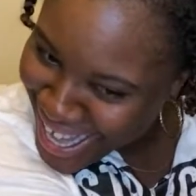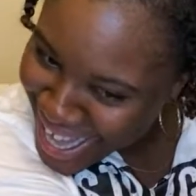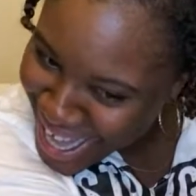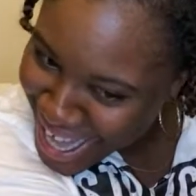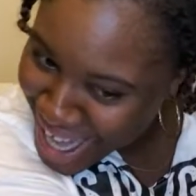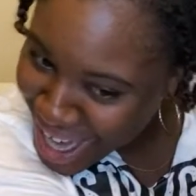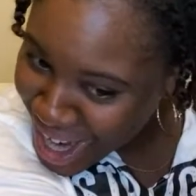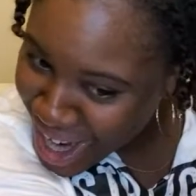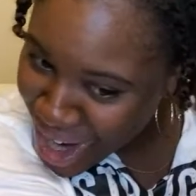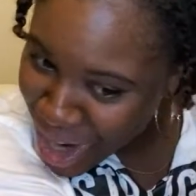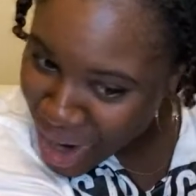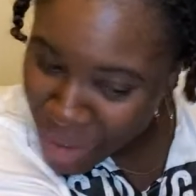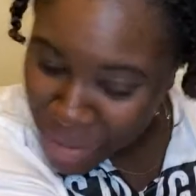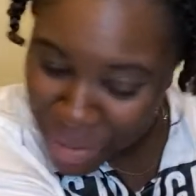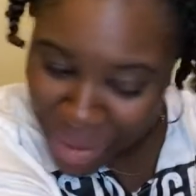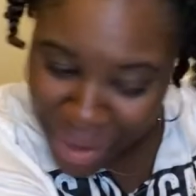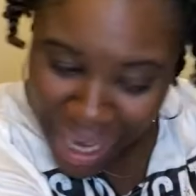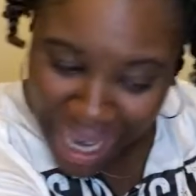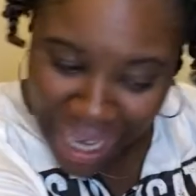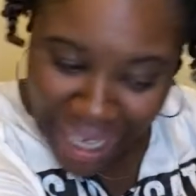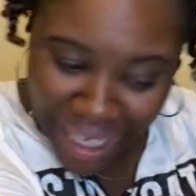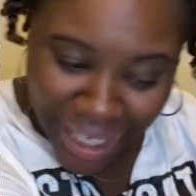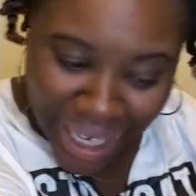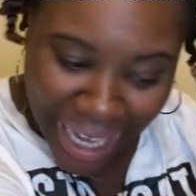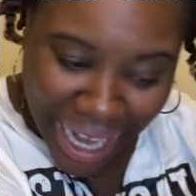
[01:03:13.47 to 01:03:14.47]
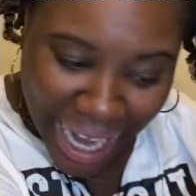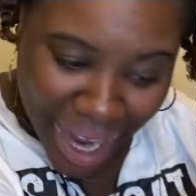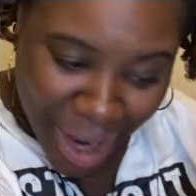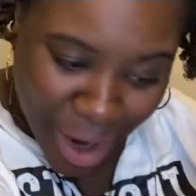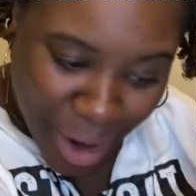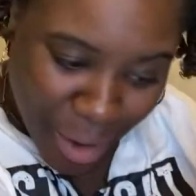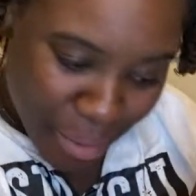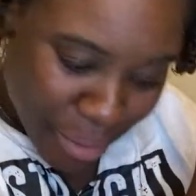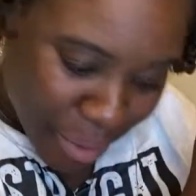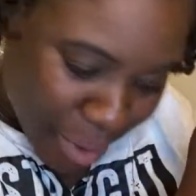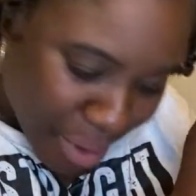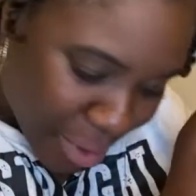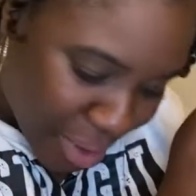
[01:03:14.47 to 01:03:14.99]
I hope you guys I
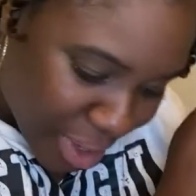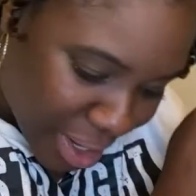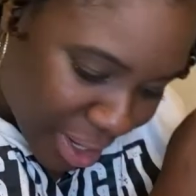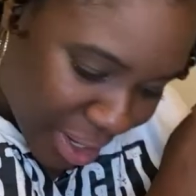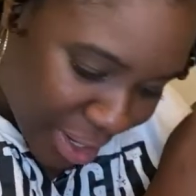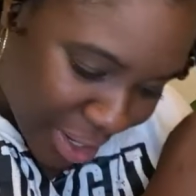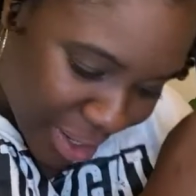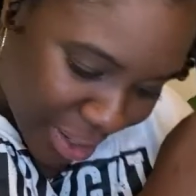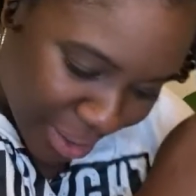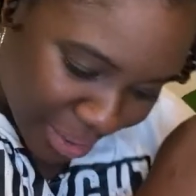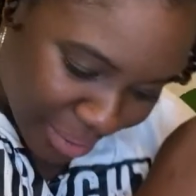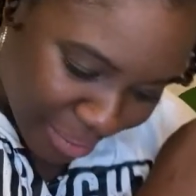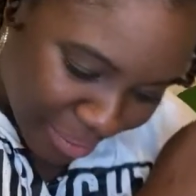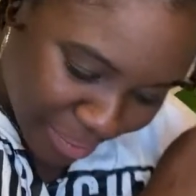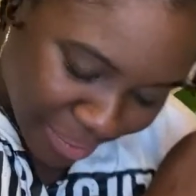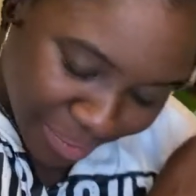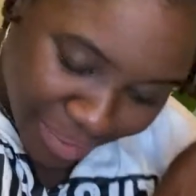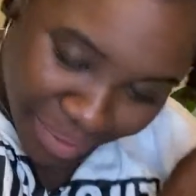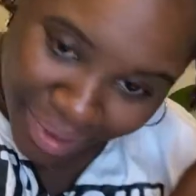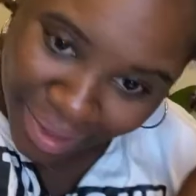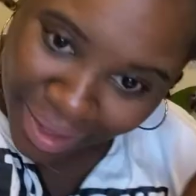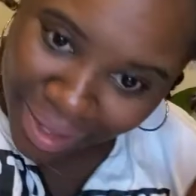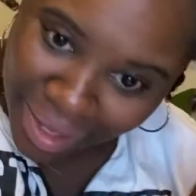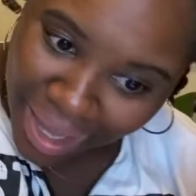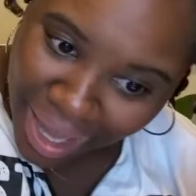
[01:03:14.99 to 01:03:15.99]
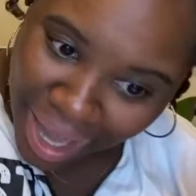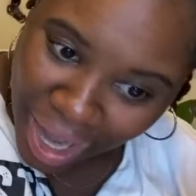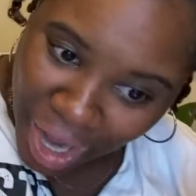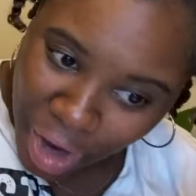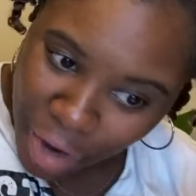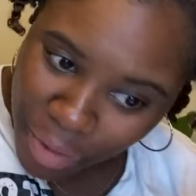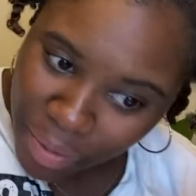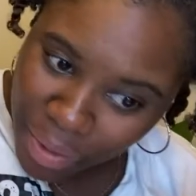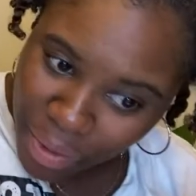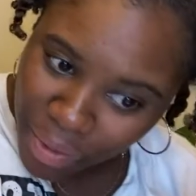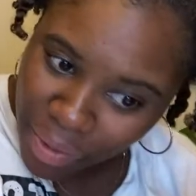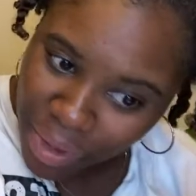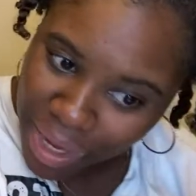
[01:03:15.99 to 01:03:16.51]
hope you um I hope
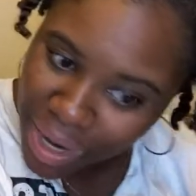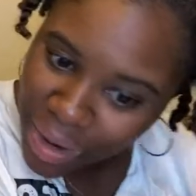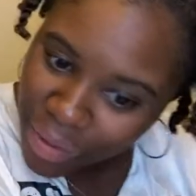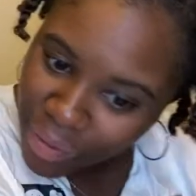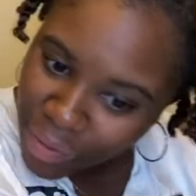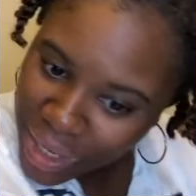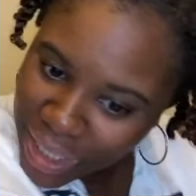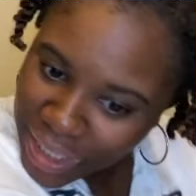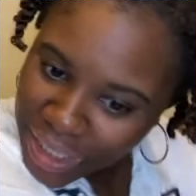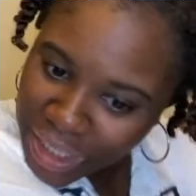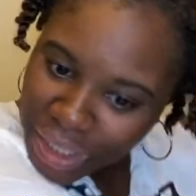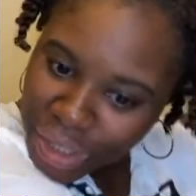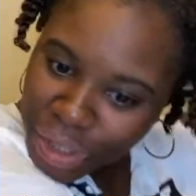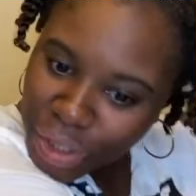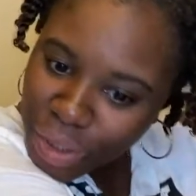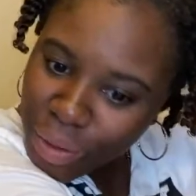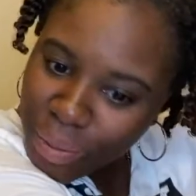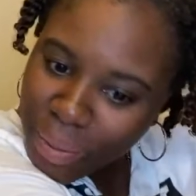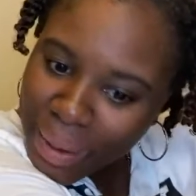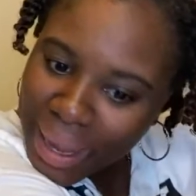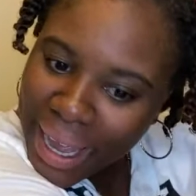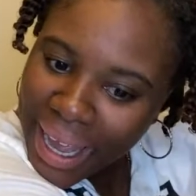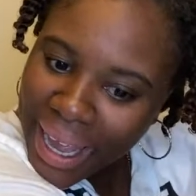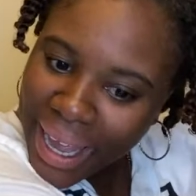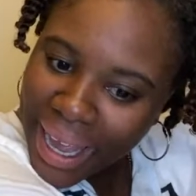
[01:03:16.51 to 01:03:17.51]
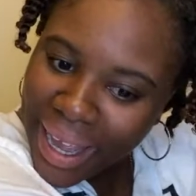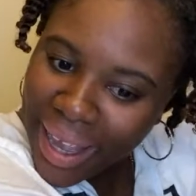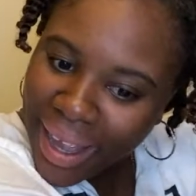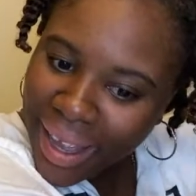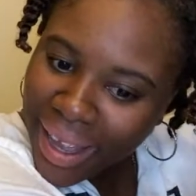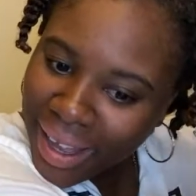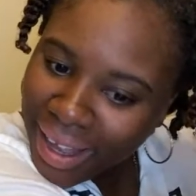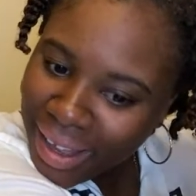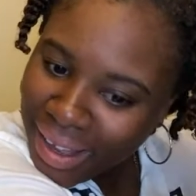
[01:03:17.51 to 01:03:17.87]
you wasn't rushing too bad.